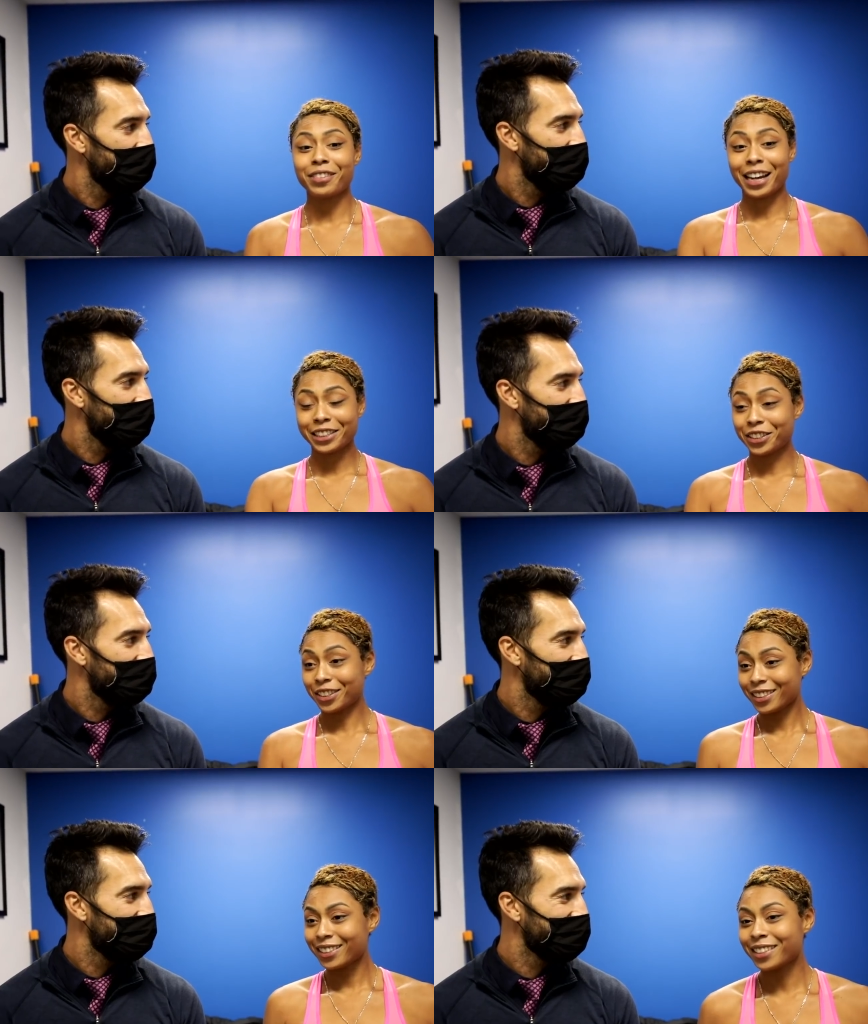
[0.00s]

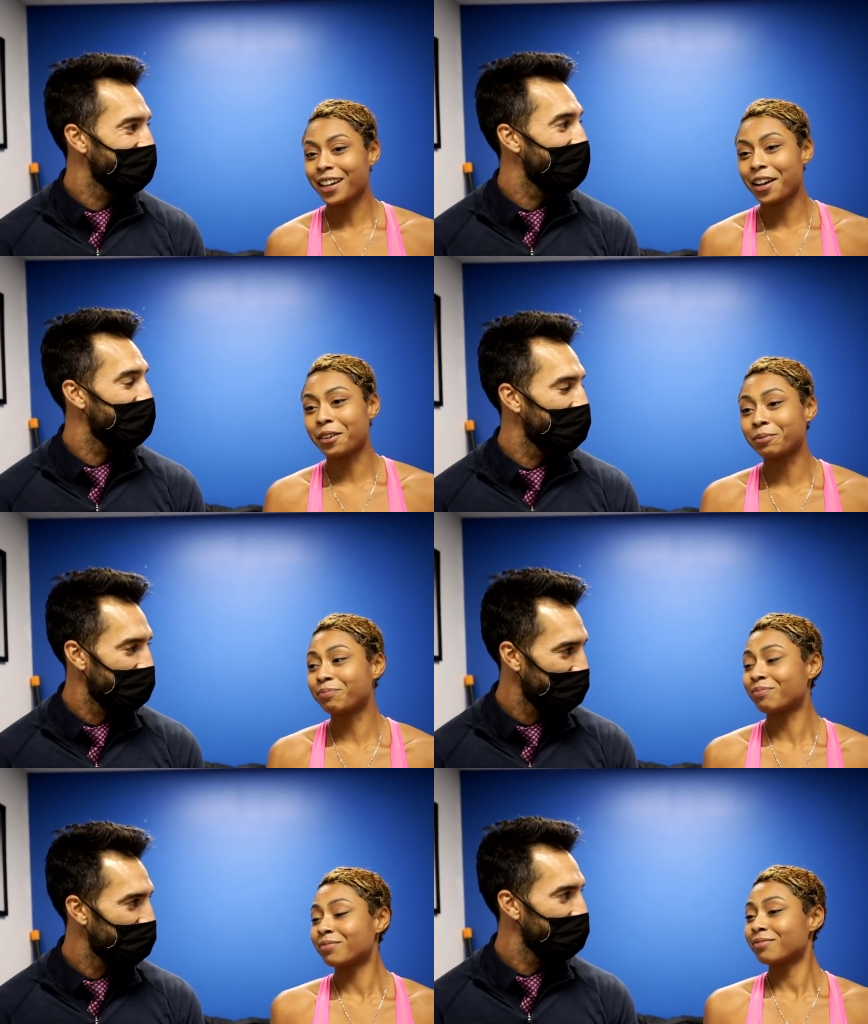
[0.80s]
Speaker 1: factors um,
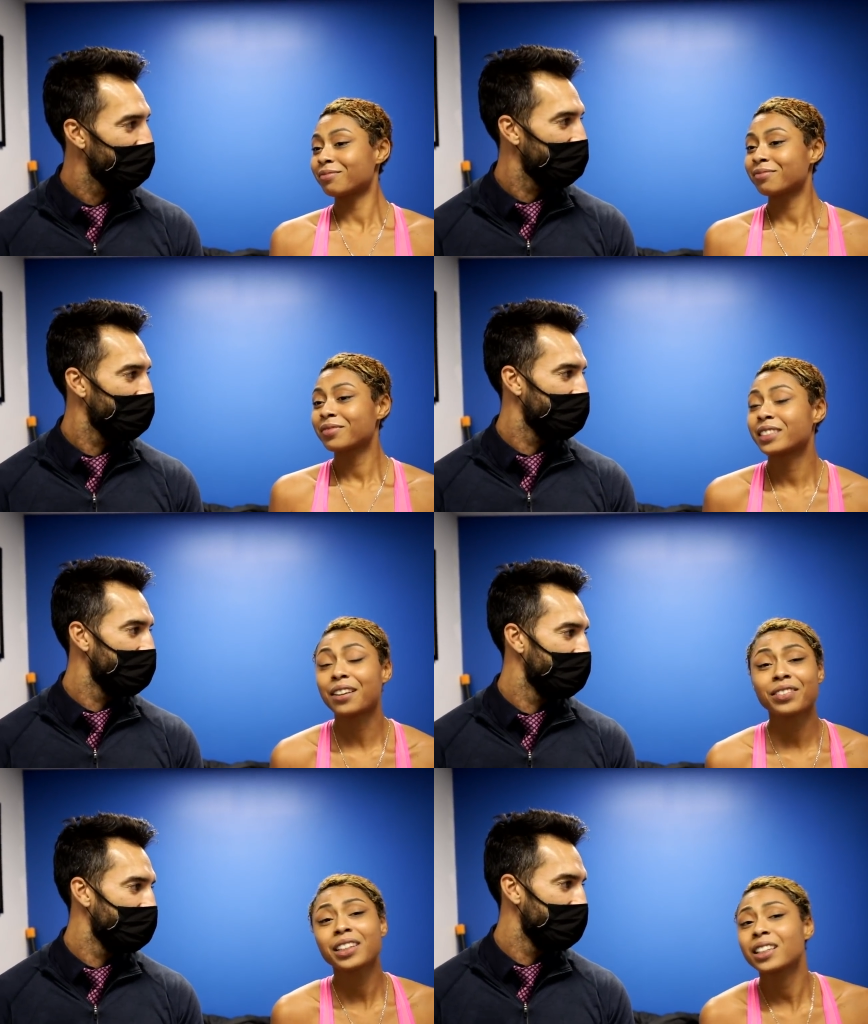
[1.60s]

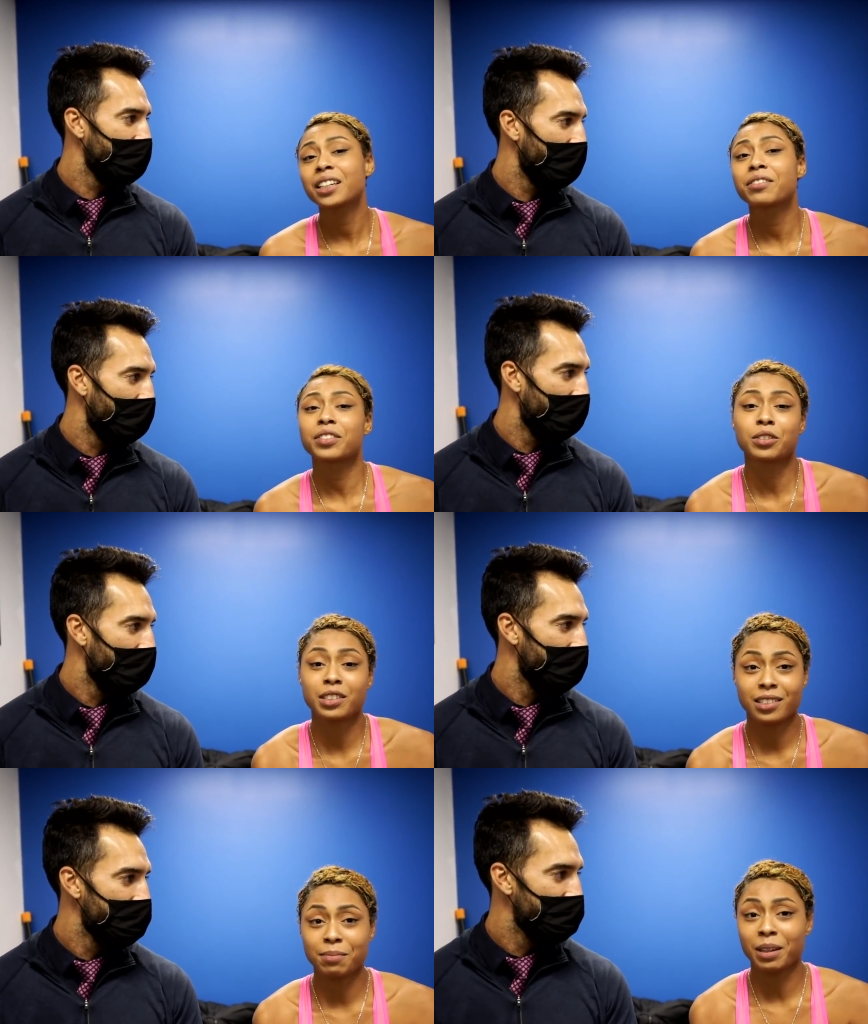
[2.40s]
definitely
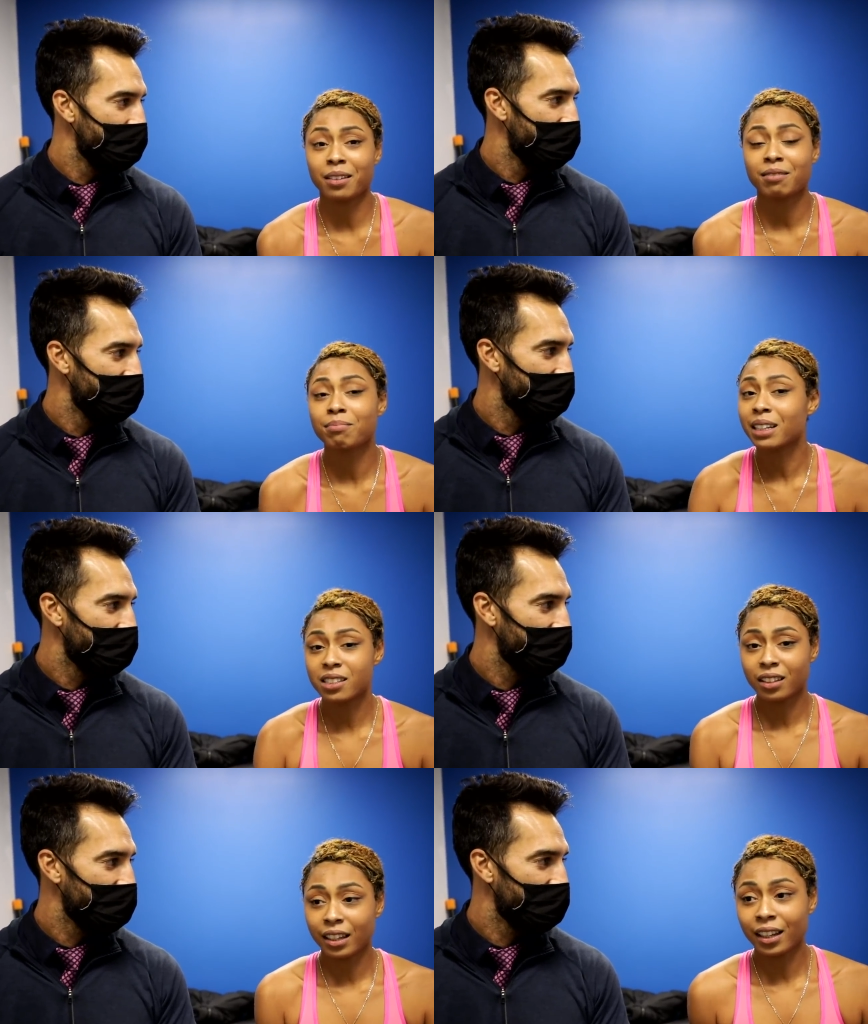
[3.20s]
influence me
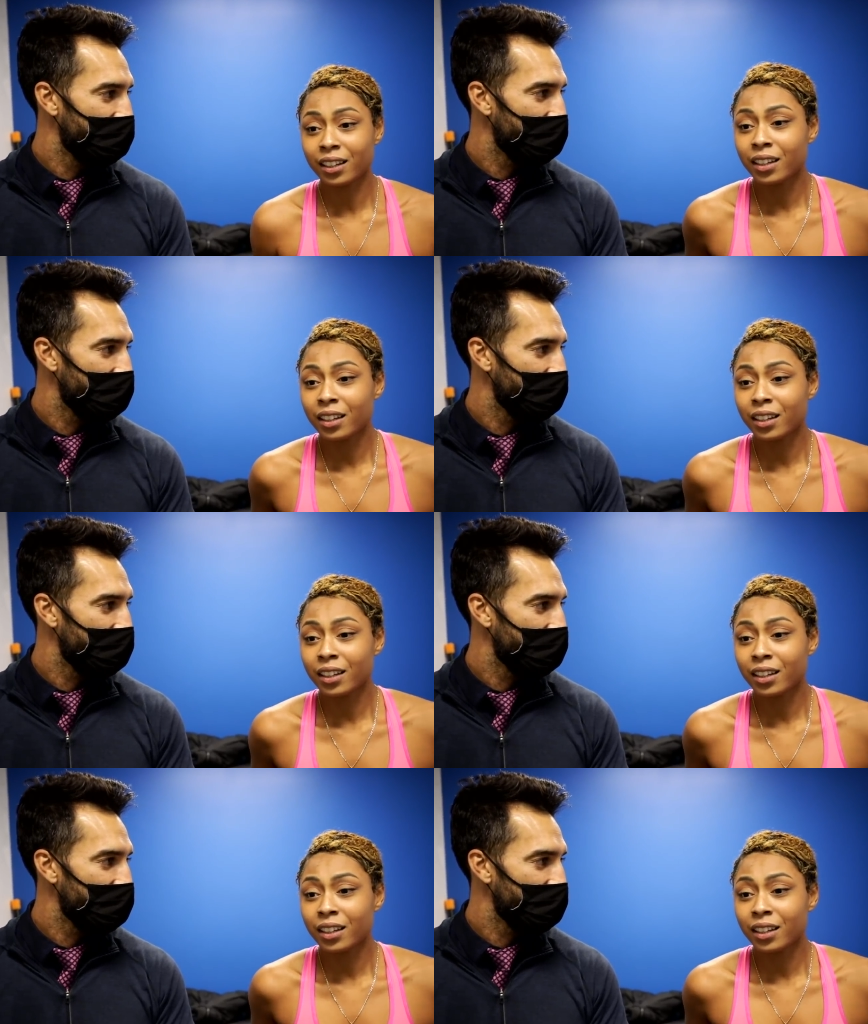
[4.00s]
mentally.